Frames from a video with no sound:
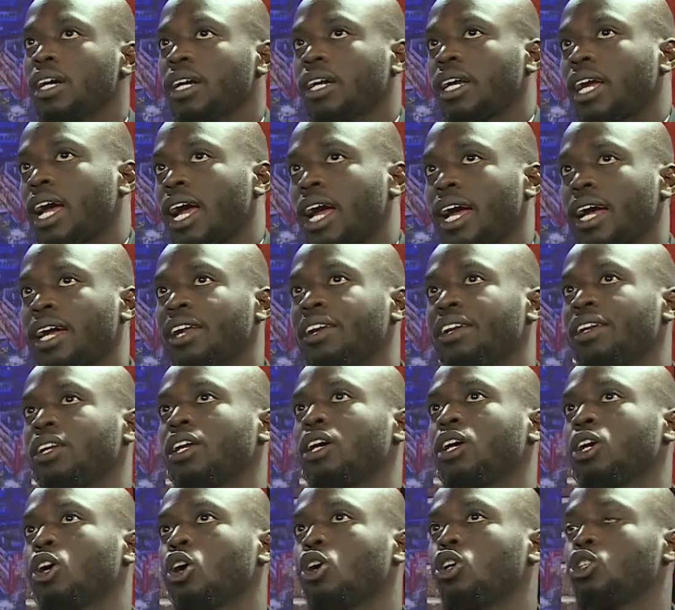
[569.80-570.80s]
can
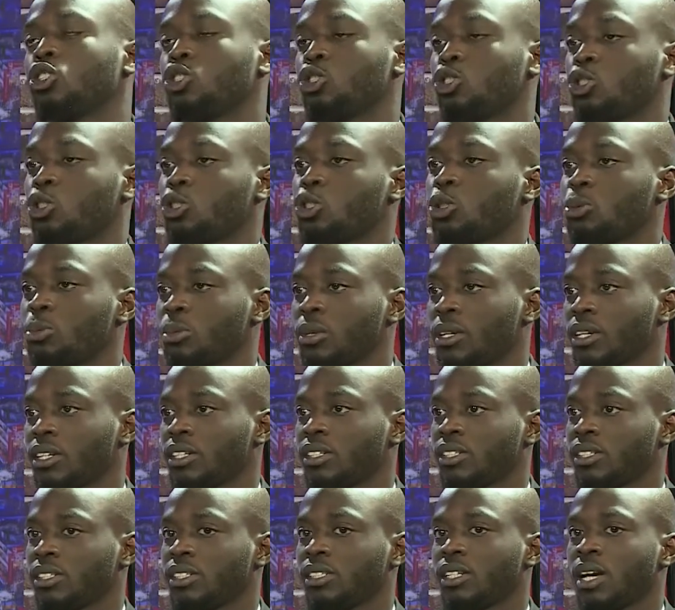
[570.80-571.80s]

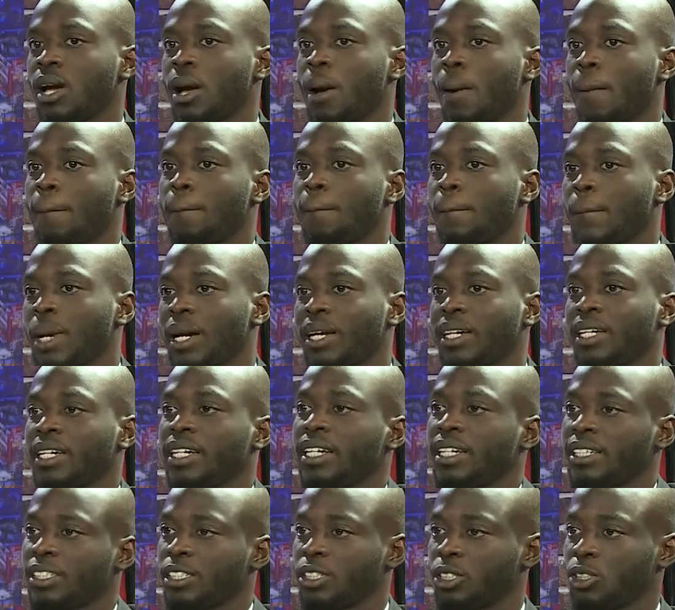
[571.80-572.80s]
consumers
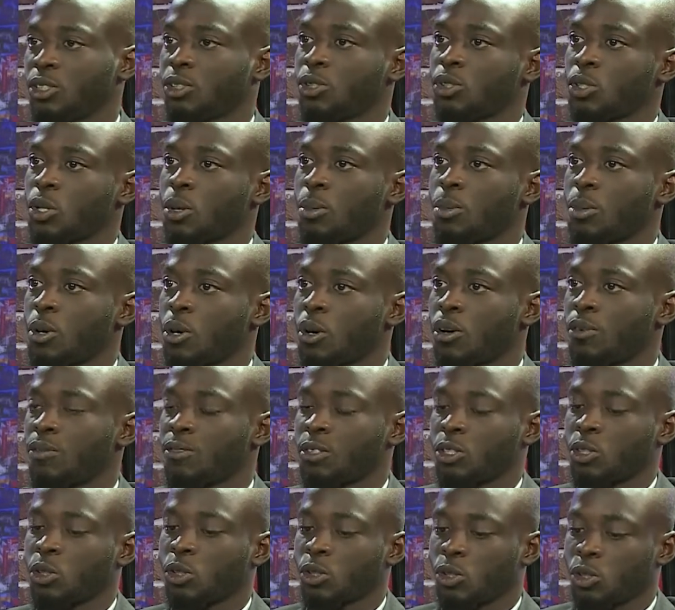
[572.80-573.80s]
manage some of,
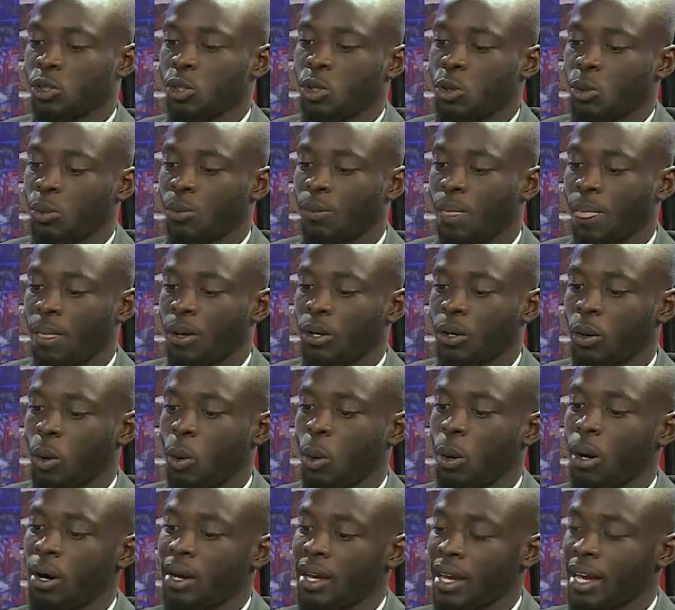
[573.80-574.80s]
so
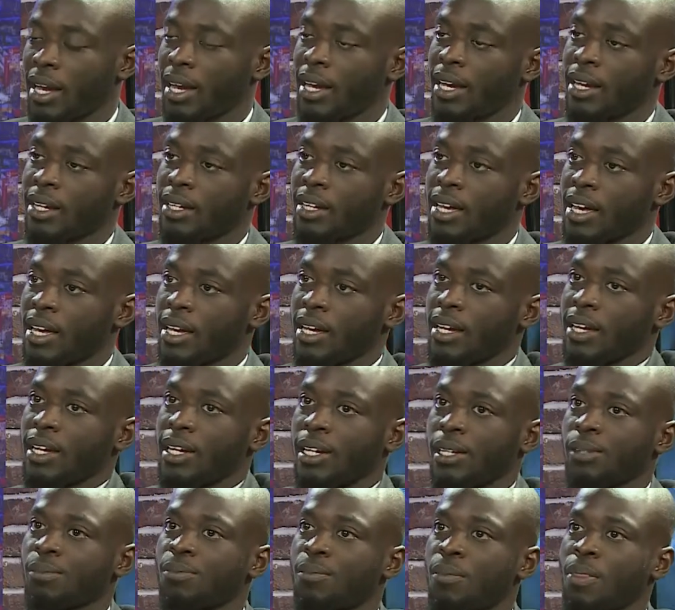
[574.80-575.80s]

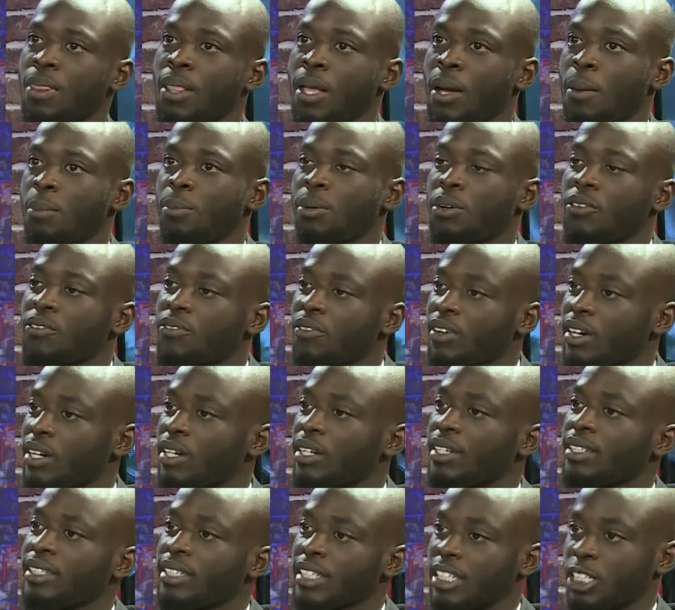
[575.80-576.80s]
a
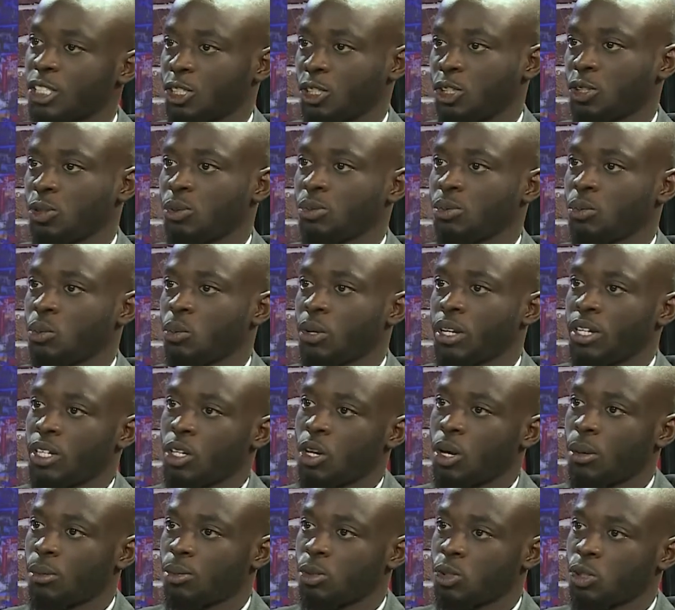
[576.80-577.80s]
prevalent issue when it
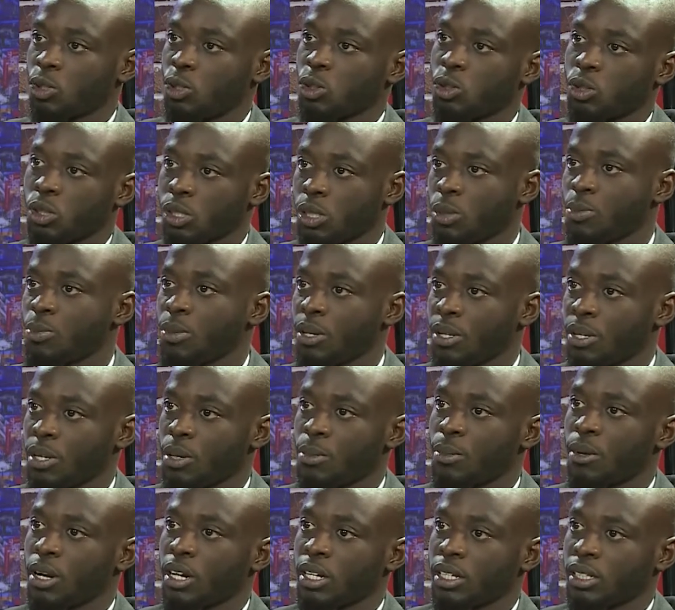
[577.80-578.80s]
comes to social media
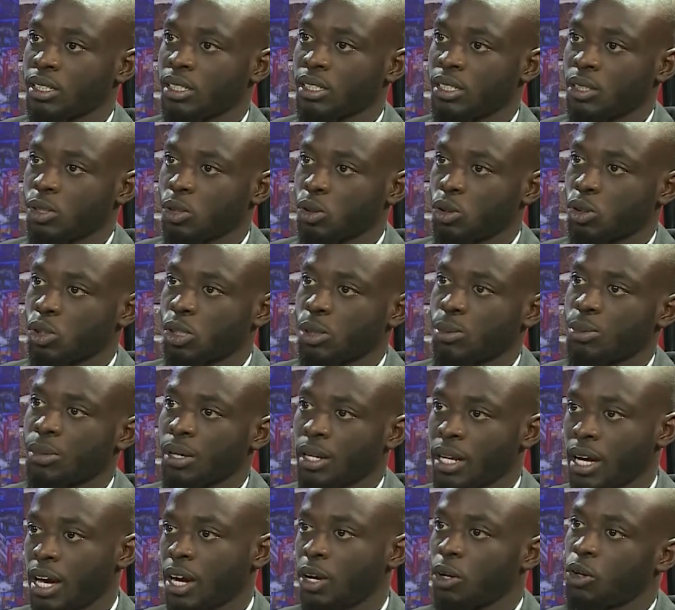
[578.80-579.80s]
marketing, social
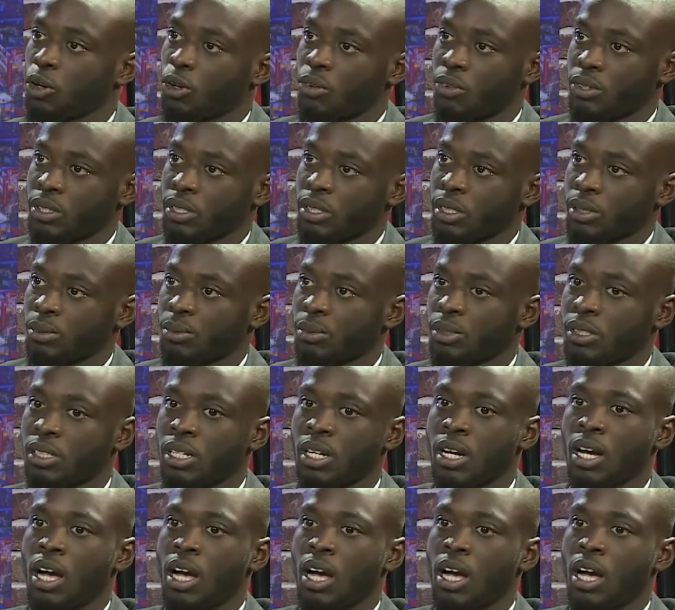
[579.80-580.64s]
media algorithms?